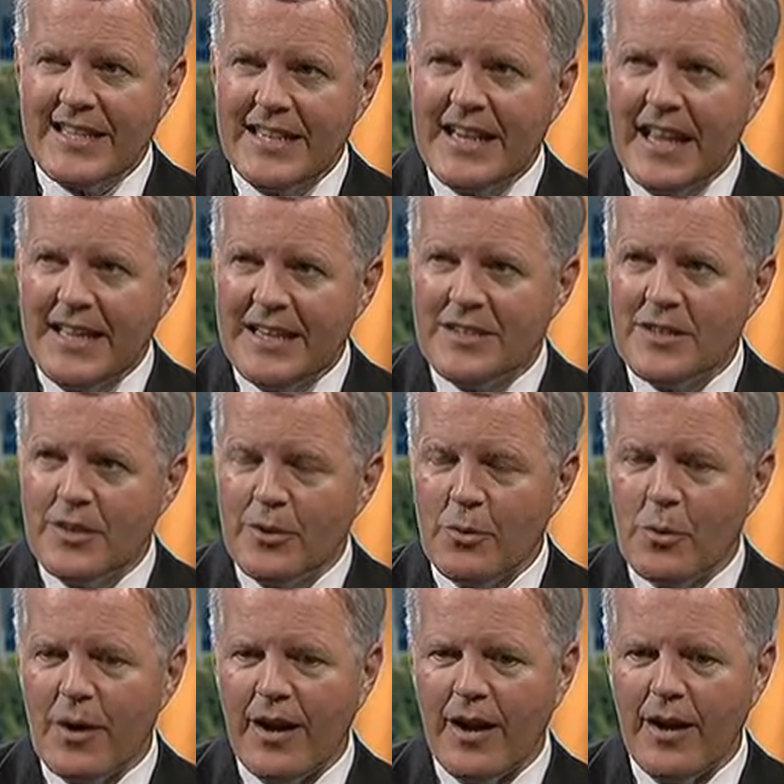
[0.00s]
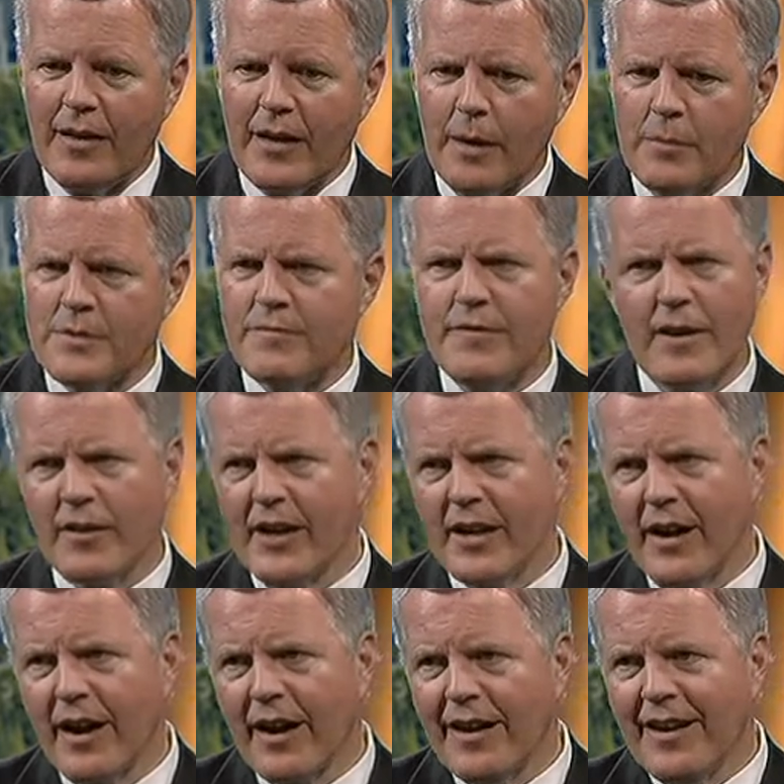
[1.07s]
seat. He speaks out on Arizona's
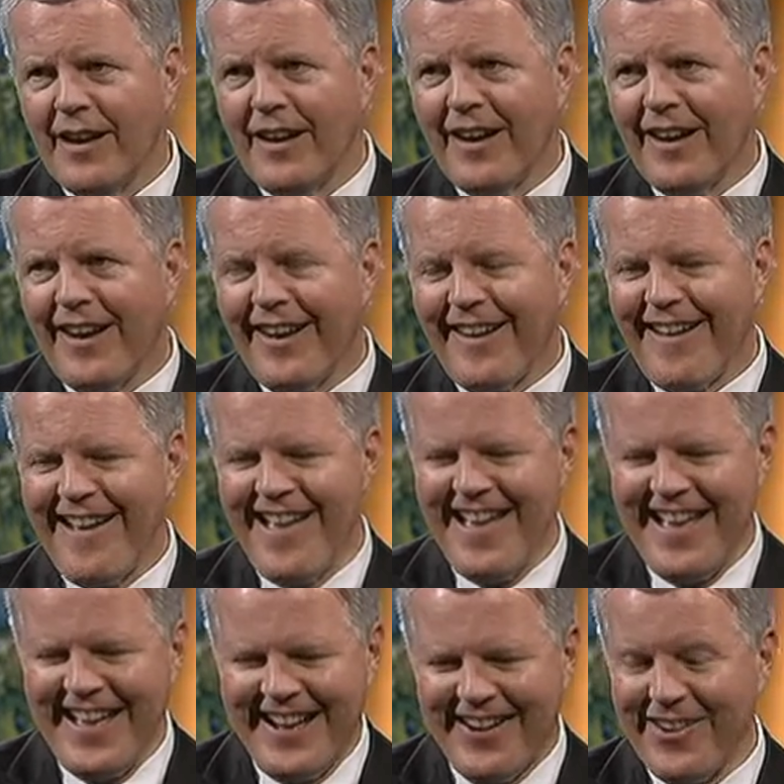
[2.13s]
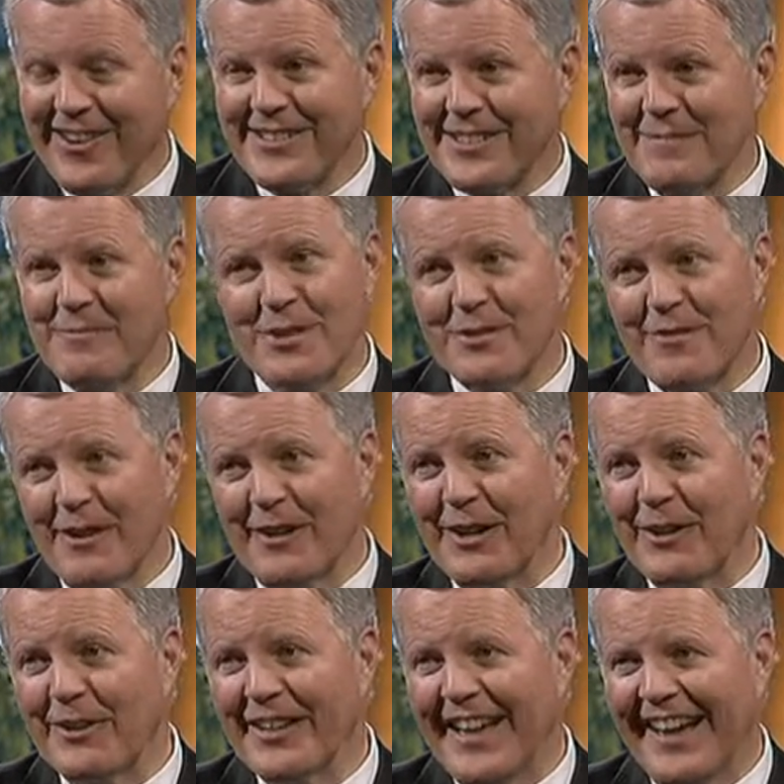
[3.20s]
immigration law and the one thing he thinks could
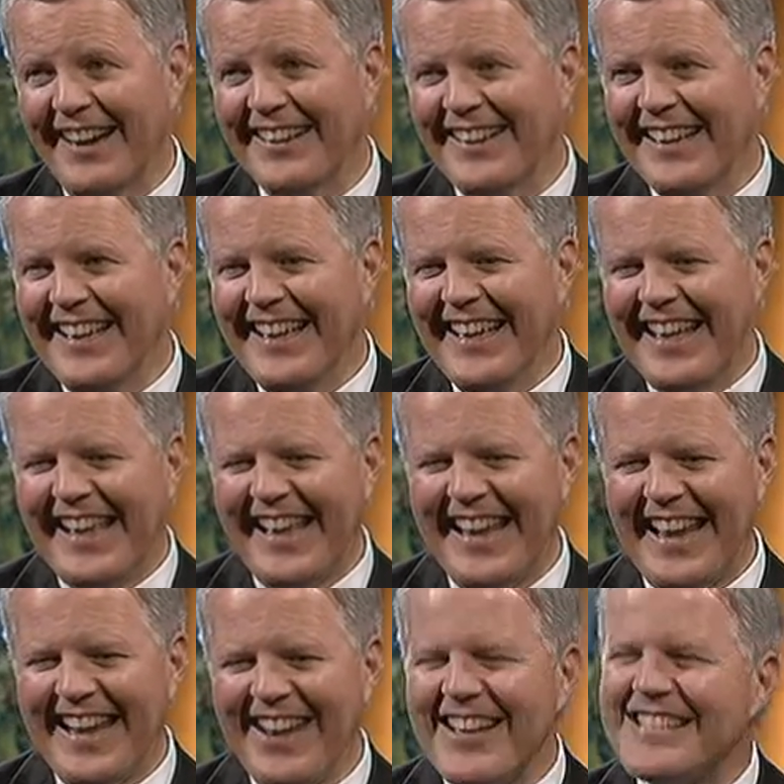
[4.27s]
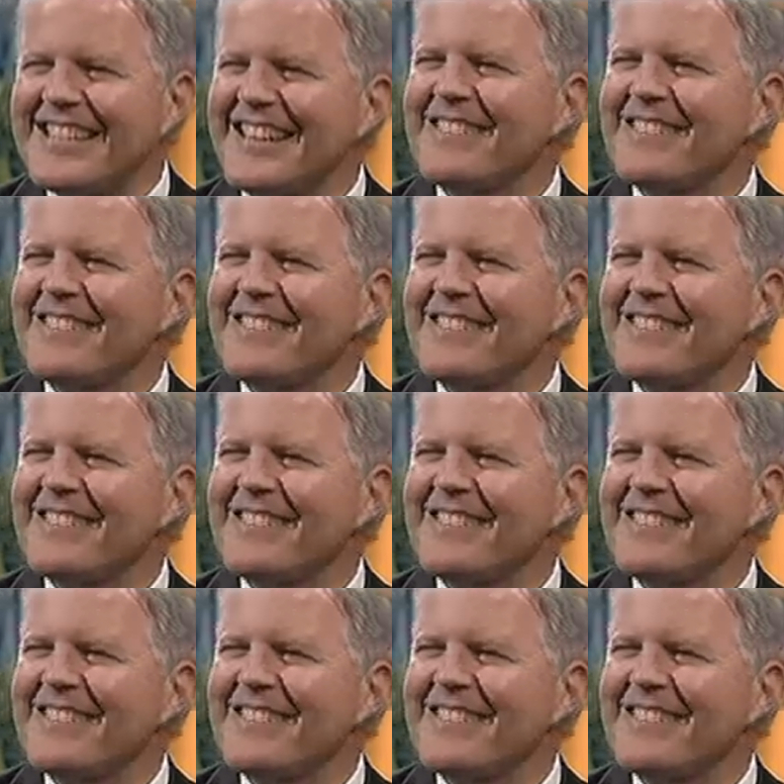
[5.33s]
most affect our nation's freedom.